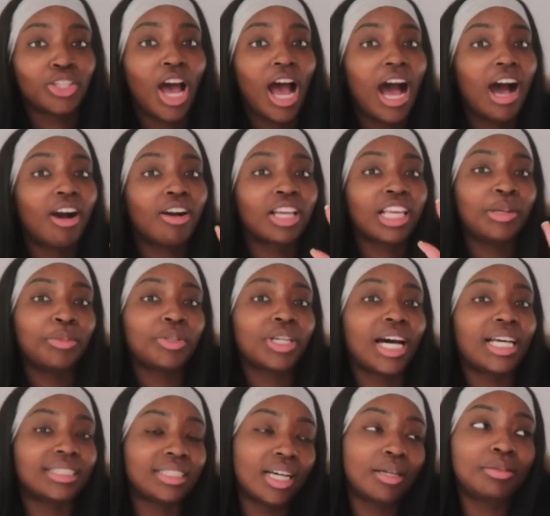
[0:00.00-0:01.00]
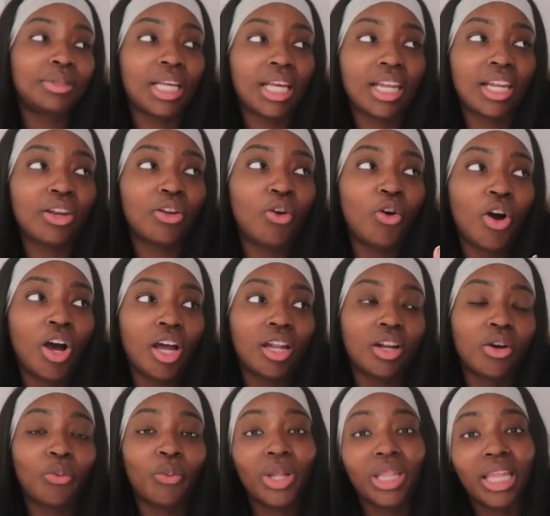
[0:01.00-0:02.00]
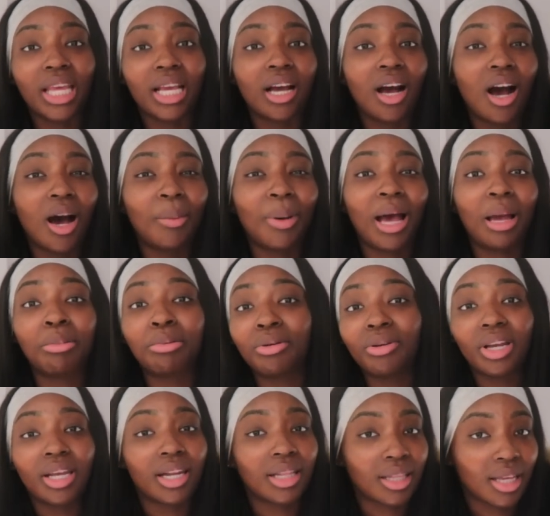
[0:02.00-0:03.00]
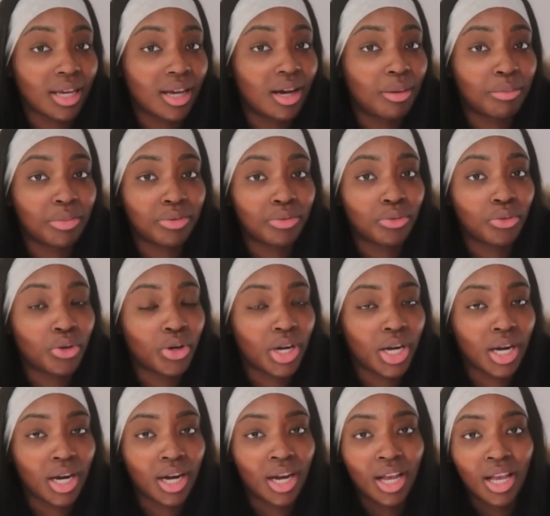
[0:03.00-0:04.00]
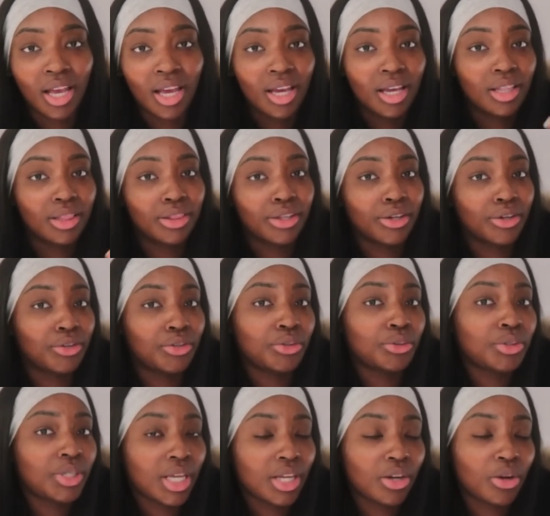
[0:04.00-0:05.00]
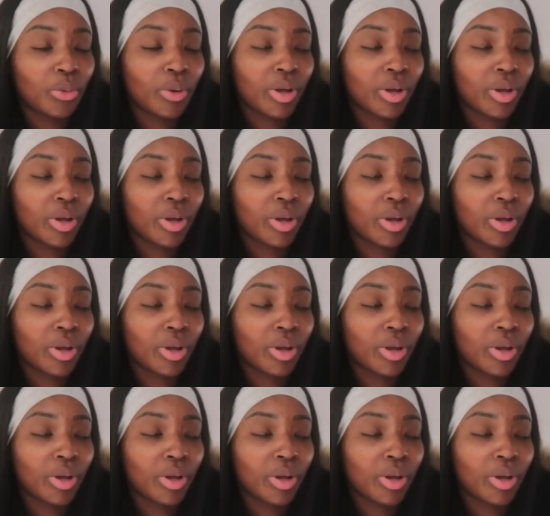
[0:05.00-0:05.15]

So I'll keep you guys updated on when they come. I pray that they come before their due date or